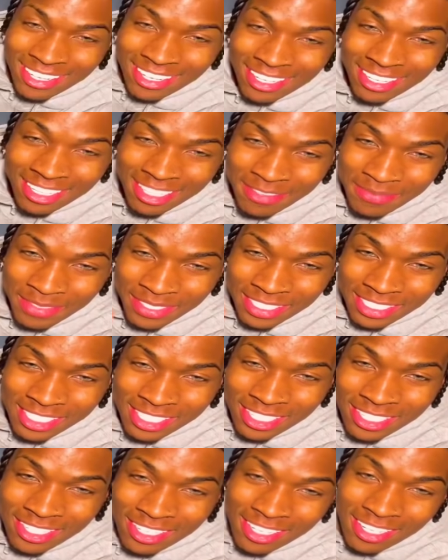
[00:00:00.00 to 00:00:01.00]
Me get your
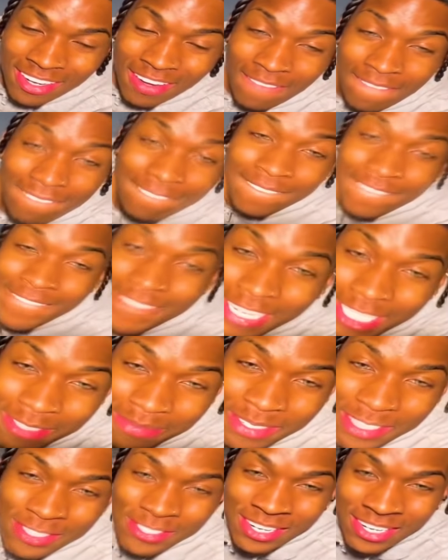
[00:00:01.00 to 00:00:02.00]
girl, she
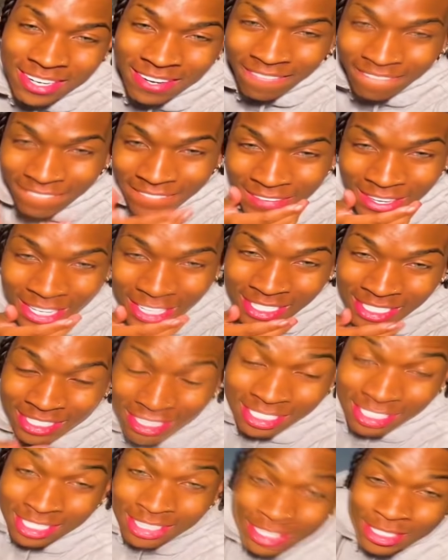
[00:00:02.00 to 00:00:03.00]
be tryna flirt,
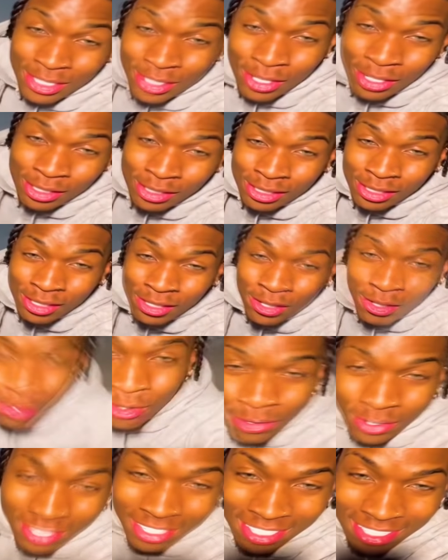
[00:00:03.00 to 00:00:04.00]
So I tell
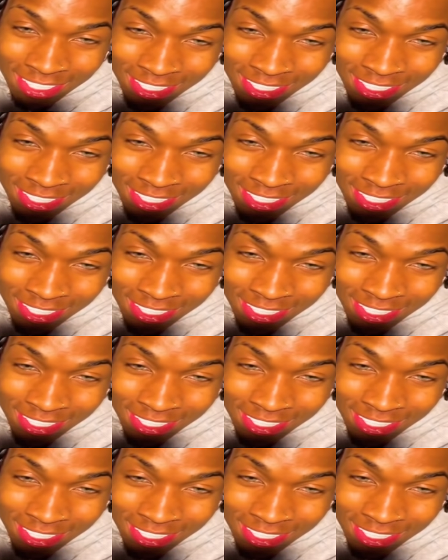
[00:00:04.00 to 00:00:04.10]
her wait,